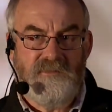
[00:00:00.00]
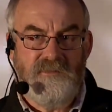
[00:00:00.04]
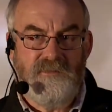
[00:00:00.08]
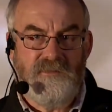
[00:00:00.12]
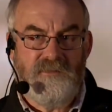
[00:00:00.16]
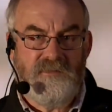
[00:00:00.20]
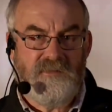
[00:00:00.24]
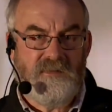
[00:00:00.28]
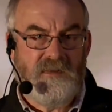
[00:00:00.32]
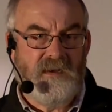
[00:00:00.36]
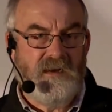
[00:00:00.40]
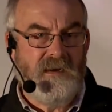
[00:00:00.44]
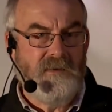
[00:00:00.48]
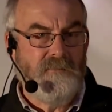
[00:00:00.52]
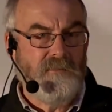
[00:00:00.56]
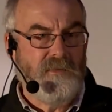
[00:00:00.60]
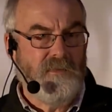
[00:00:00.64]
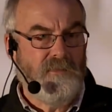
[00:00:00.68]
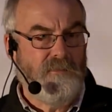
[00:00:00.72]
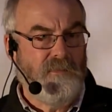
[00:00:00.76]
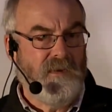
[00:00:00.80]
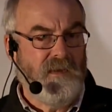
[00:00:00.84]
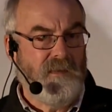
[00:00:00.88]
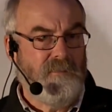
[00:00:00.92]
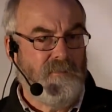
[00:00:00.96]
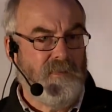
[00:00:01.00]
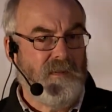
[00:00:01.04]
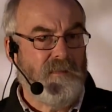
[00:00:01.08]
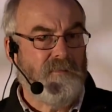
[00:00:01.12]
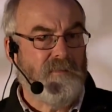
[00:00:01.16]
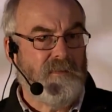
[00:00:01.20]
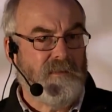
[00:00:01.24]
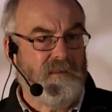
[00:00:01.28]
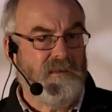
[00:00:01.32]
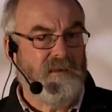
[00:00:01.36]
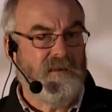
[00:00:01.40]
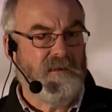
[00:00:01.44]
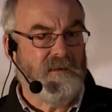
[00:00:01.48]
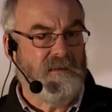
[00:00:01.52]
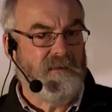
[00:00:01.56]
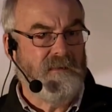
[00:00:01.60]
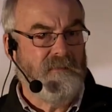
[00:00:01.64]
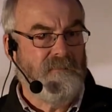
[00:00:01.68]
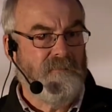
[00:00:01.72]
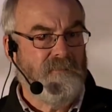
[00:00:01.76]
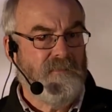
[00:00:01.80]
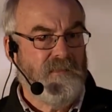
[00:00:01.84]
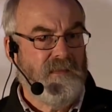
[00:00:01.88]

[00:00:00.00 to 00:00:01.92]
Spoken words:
You start with where people are.